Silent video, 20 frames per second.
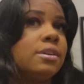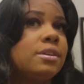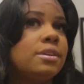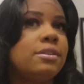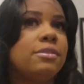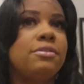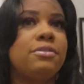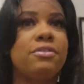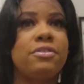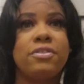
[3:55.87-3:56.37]

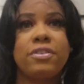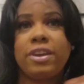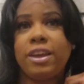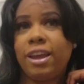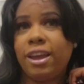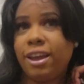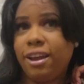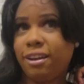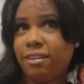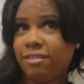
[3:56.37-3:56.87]

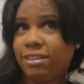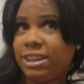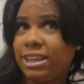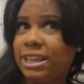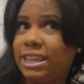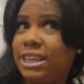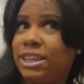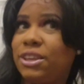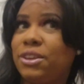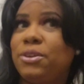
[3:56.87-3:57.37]
Very
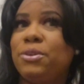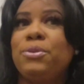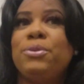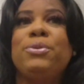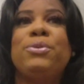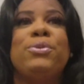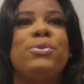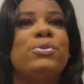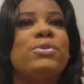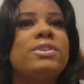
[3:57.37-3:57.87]

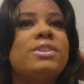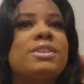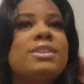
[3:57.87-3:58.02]
cute.